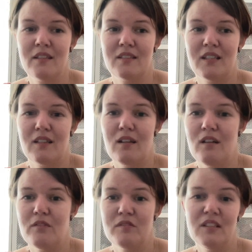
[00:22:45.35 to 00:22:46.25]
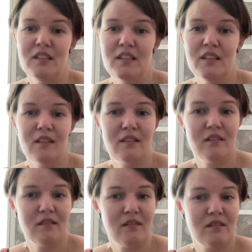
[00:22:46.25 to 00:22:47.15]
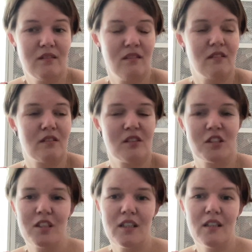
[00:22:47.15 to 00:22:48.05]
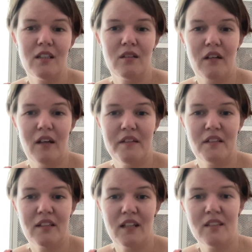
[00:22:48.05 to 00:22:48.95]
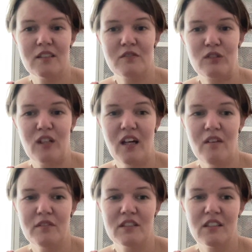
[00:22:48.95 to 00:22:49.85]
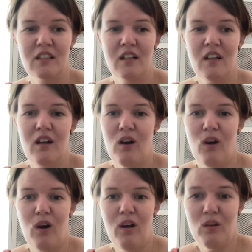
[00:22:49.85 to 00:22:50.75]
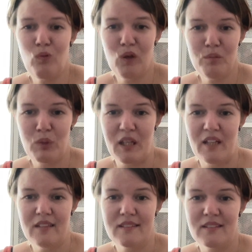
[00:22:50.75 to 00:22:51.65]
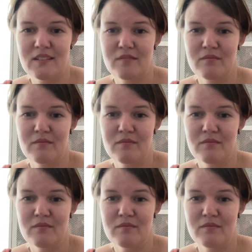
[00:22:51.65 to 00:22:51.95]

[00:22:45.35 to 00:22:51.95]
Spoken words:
that love knitting or crochet or other kinds of crafts all in one place.